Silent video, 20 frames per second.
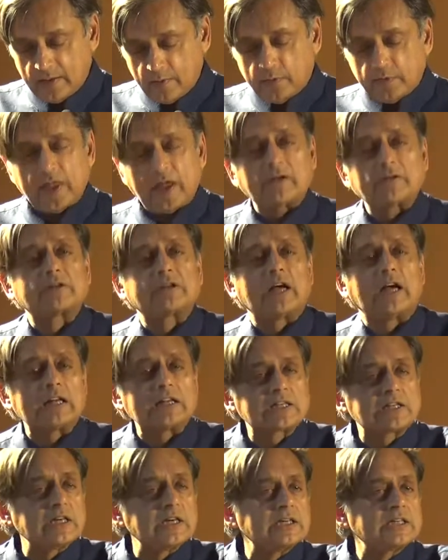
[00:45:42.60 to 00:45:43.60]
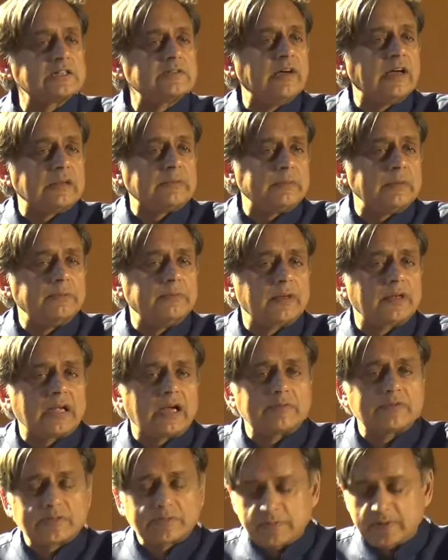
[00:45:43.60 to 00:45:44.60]
Without culture, development
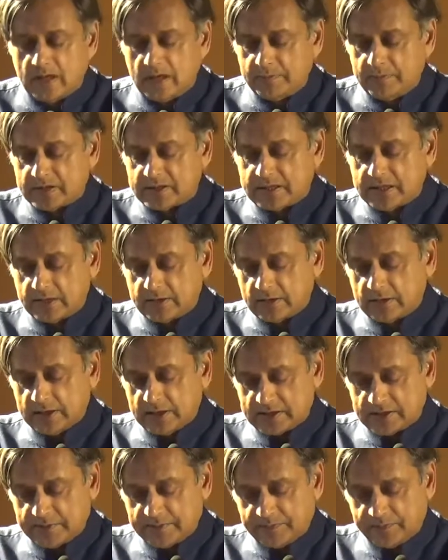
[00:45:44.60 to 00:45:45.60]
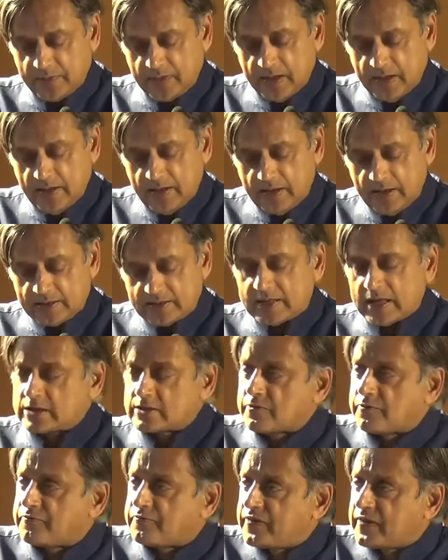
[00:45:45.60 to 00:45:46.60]
becomes mere materialism, a
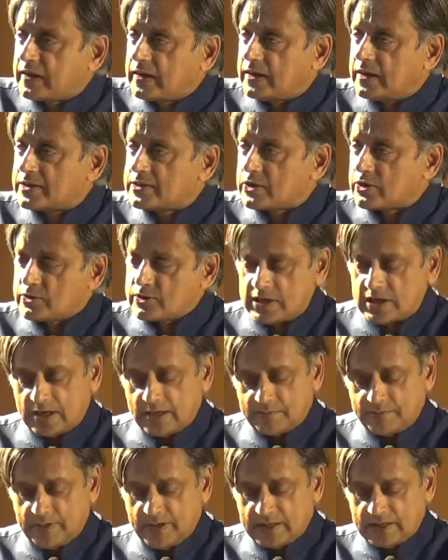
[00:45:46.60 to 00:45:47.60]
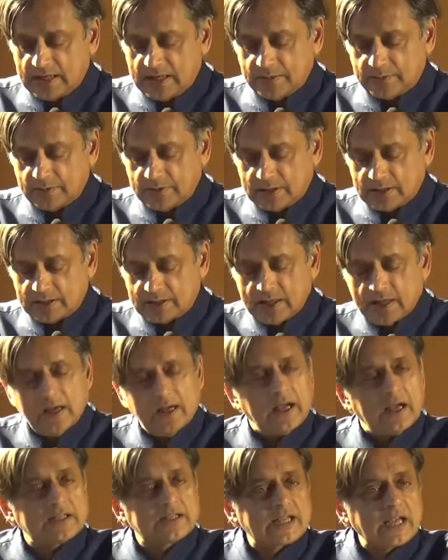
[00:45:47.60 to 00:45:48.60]
set of figures on GNP tables,
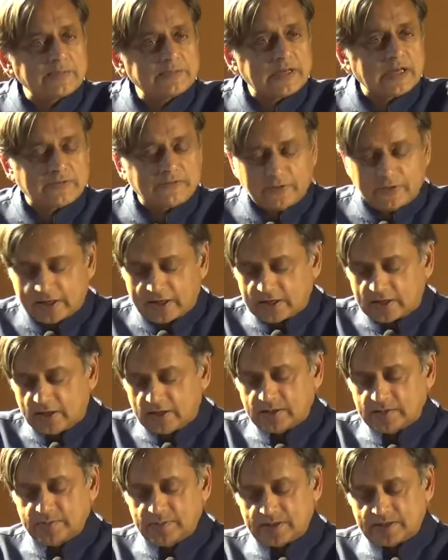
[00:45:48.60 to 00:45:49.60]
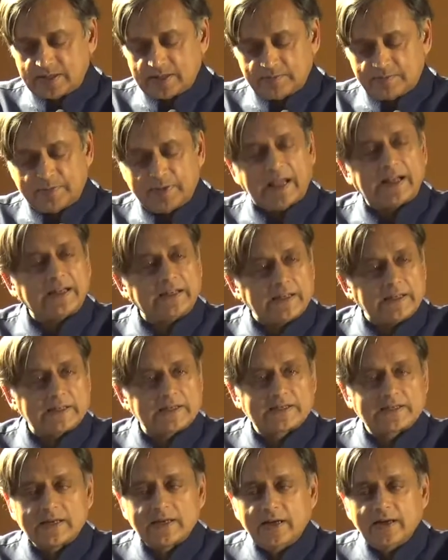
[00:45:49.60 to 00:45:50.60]
a subject for economists and
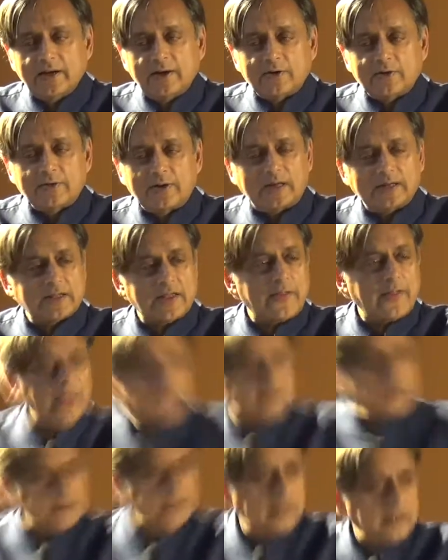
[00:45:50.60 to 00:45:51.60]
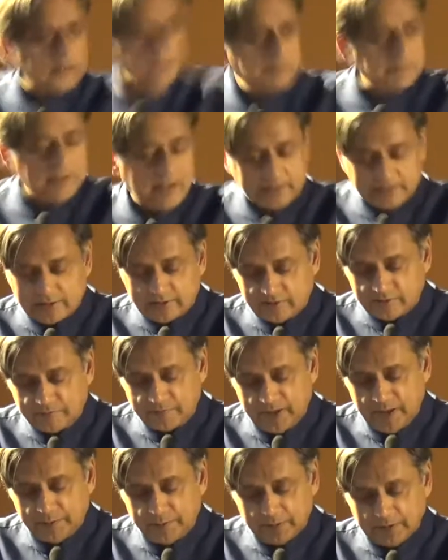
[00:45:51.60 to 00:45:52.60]
planners, rather than a matter
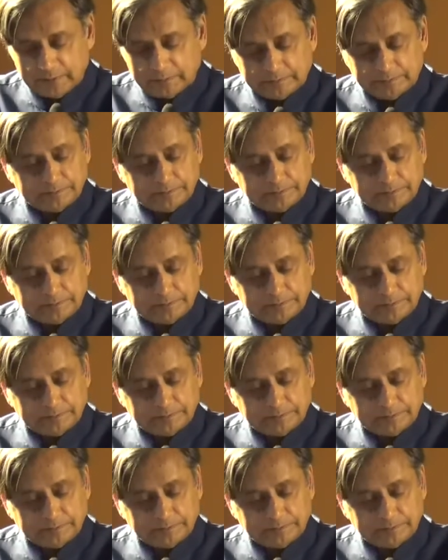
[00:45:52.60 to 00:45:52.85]
of people.